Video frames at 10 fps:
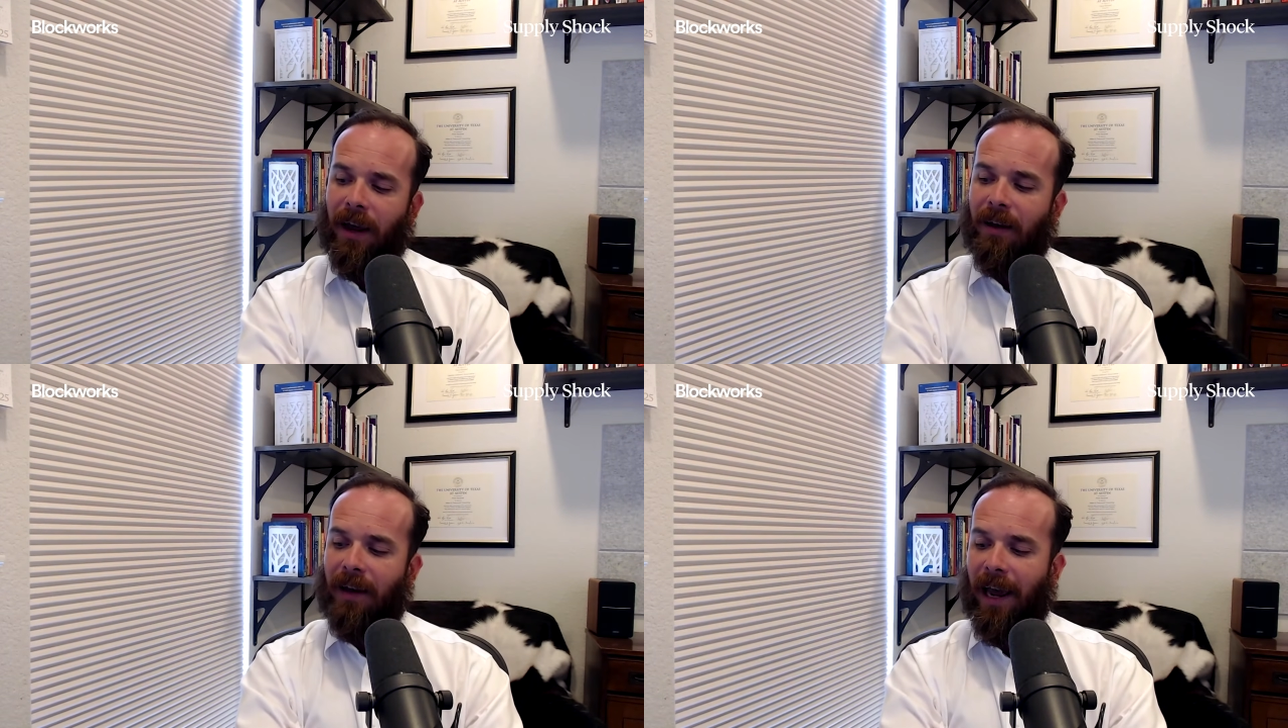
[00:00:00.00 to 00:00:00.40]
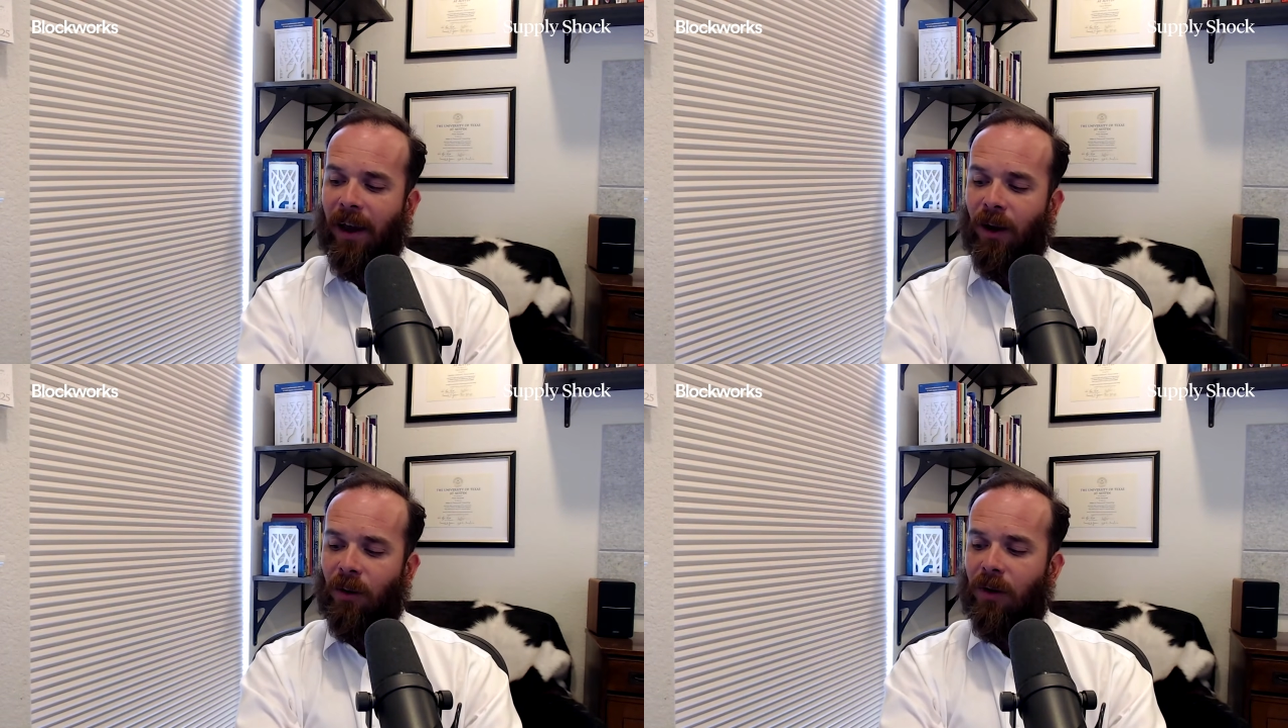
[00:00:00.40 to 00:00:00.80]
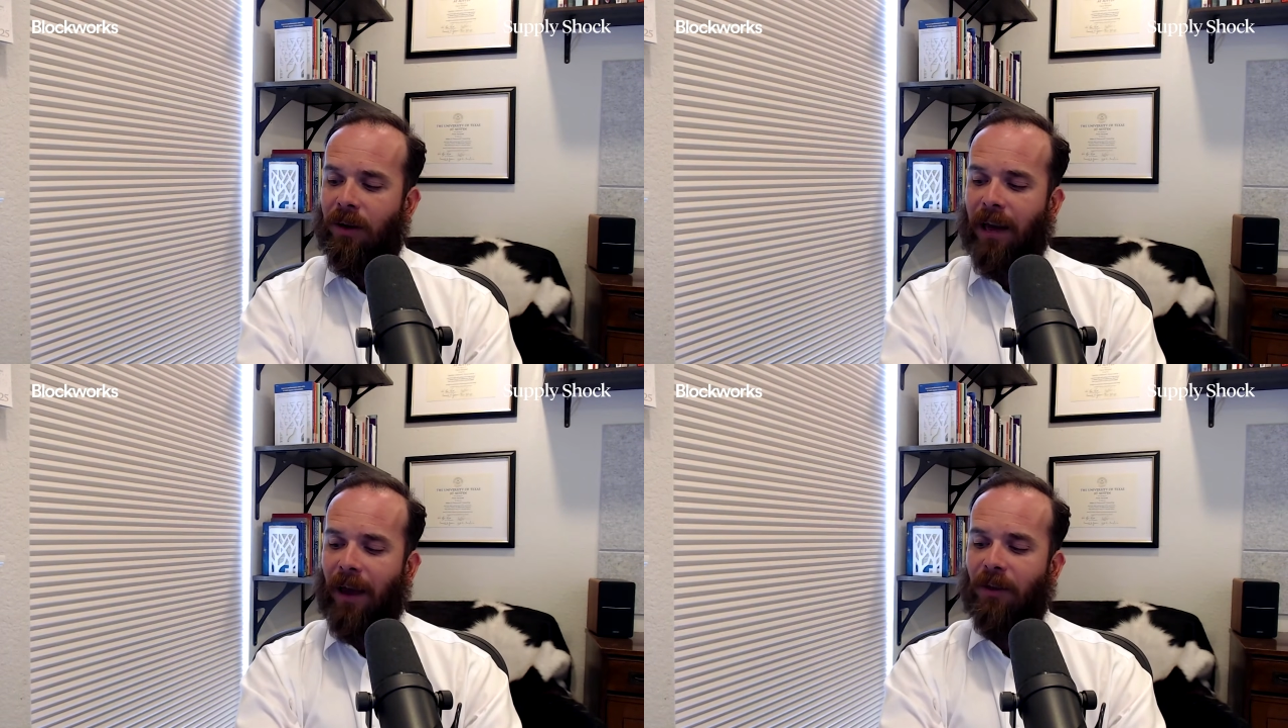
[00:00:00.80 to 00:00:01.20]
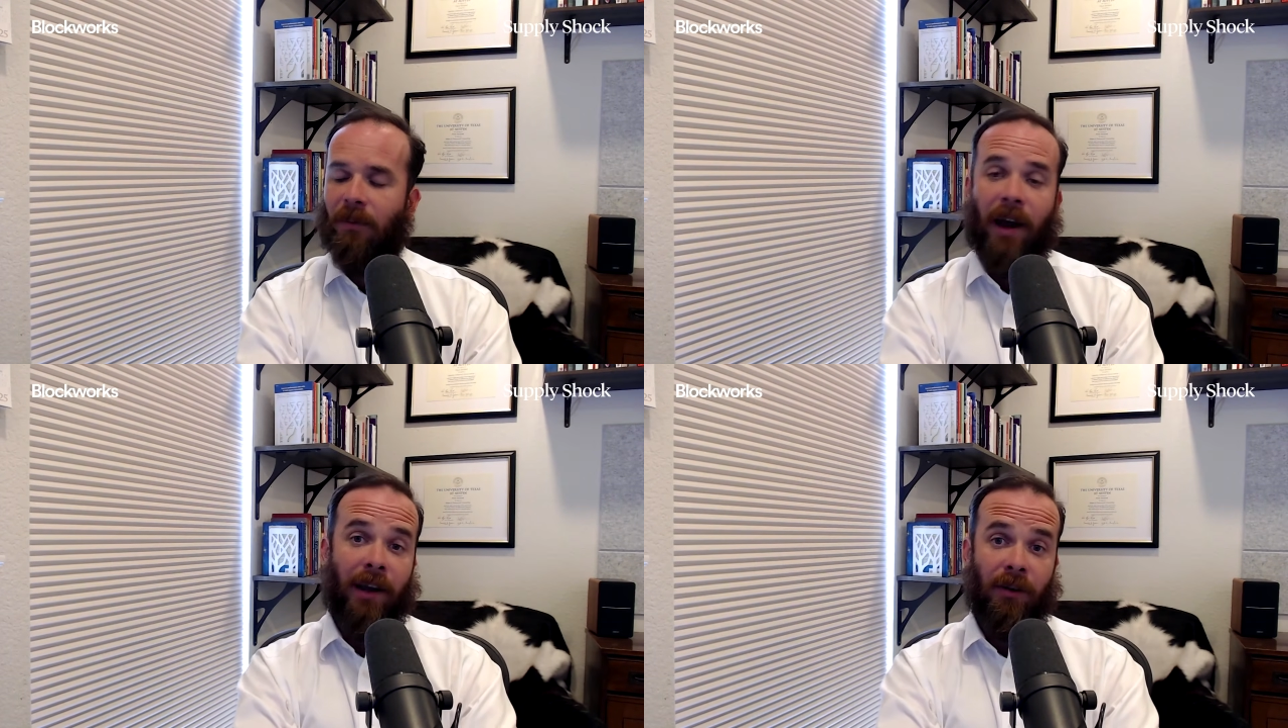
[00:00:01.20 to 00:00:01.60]
now the
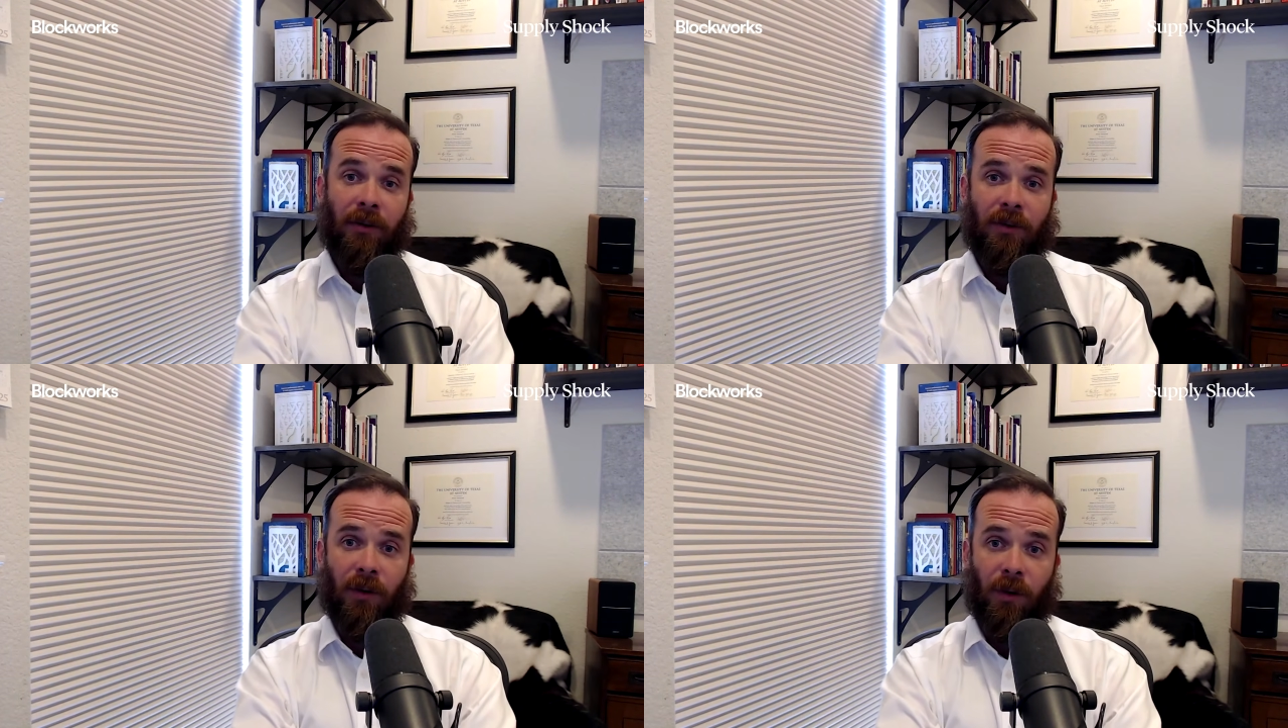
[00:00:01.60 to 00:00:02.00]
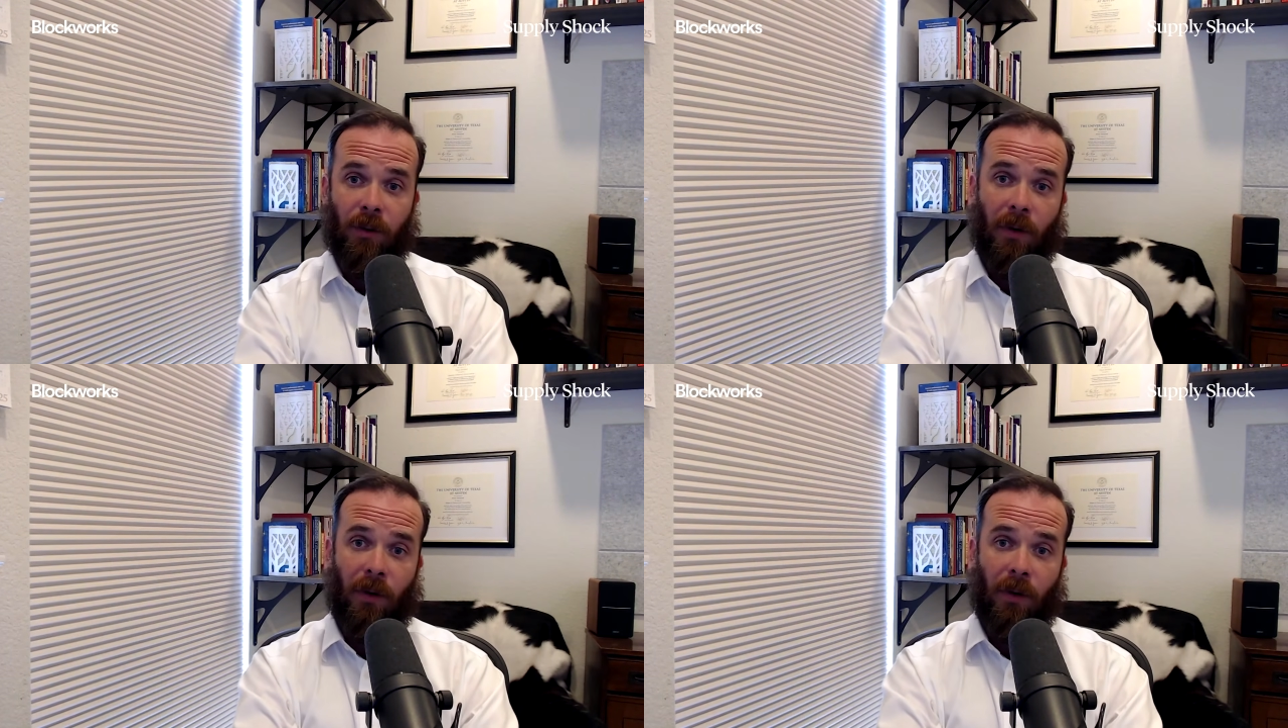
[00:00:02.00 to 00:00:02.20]
miners don't